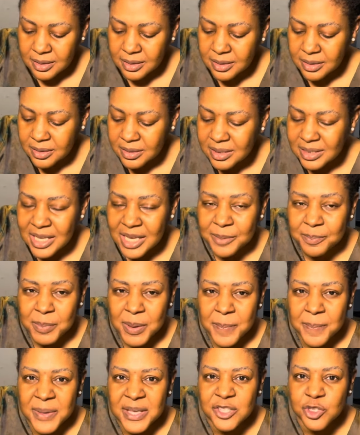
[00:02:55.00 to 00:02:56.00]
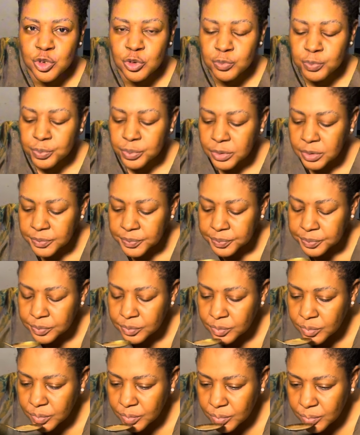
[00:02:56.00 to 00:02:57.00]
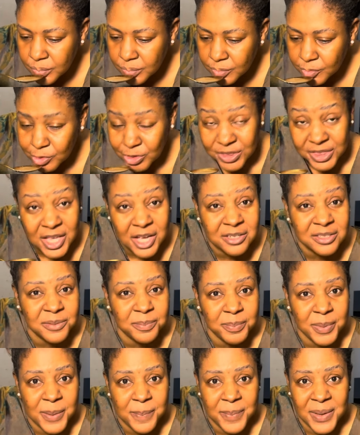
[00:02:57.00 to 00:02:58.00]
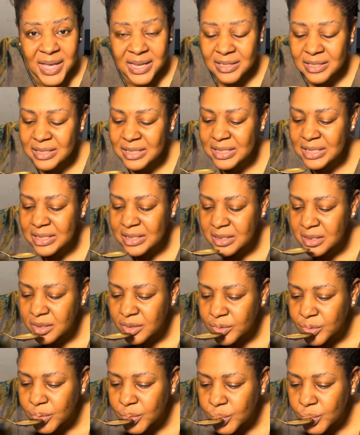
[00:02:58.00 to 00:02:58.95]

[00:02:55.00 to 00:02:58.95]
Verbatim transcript: it's like pepper soup without the pepper and the seasoning.